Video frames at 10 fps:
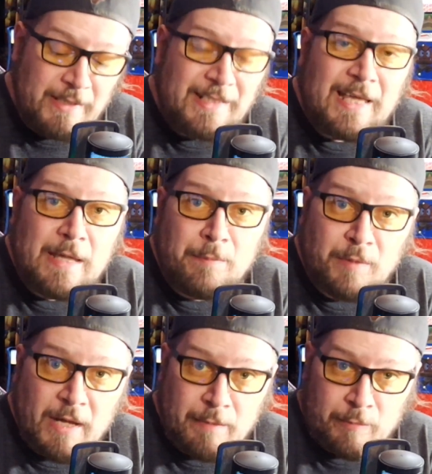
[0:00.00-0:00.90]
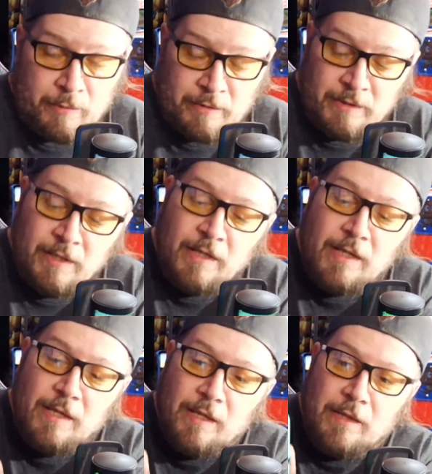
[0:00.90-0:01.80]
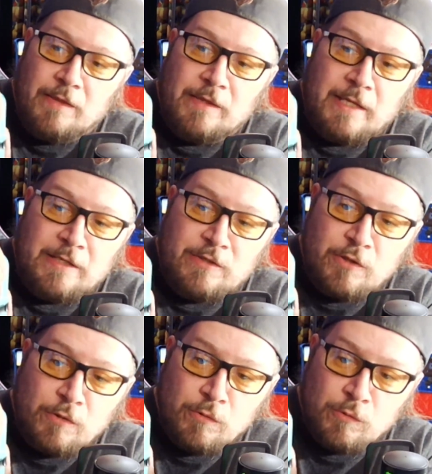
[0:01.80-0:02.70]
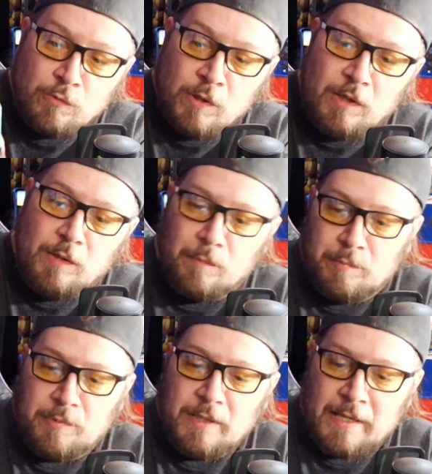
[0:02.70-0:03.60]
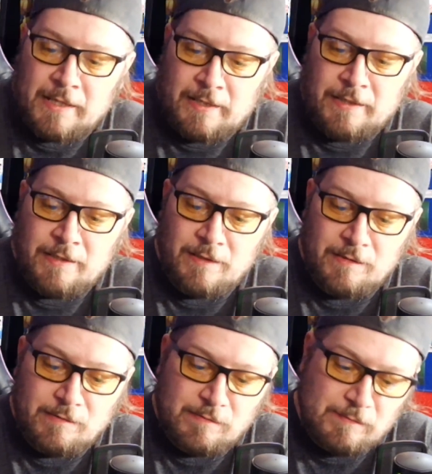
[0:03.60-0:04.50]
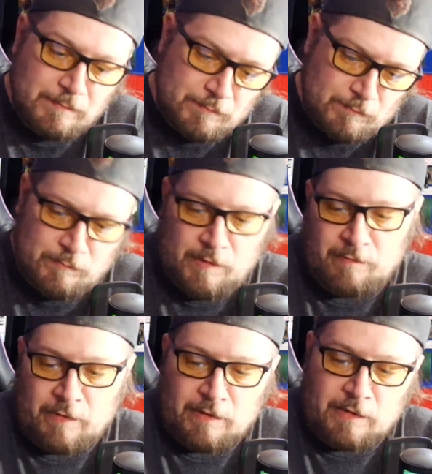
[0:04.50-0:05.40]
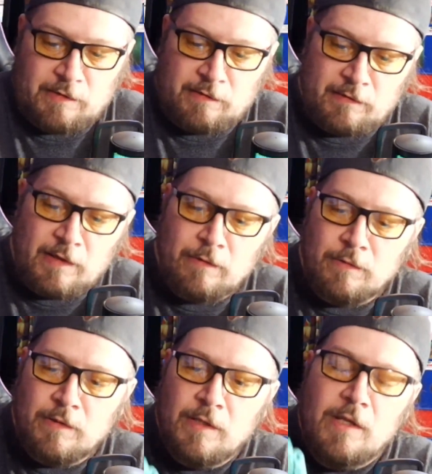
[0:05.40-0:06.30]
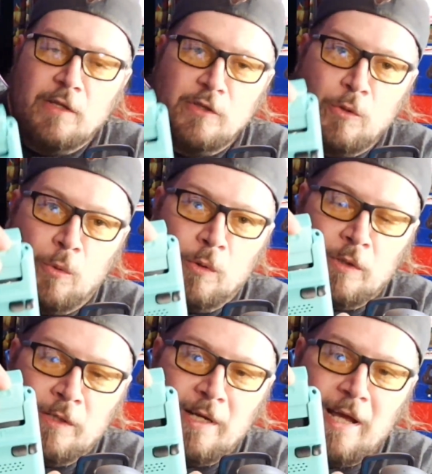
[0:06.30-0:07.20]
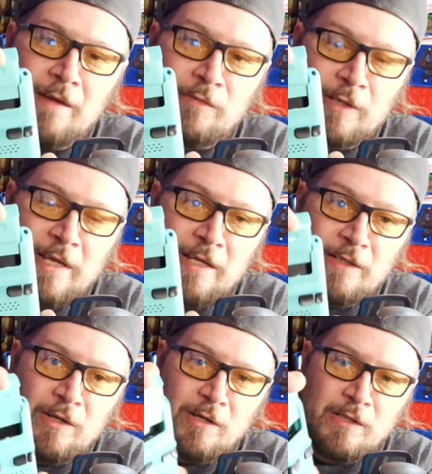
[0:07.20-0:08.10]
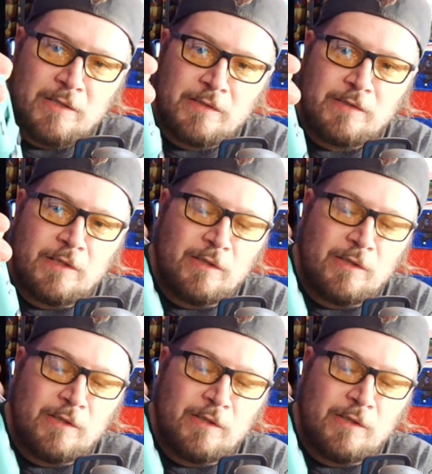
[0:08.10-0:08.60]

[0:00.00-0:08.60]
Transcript: game library, they do play, if I can get these out, your Evercade carts. And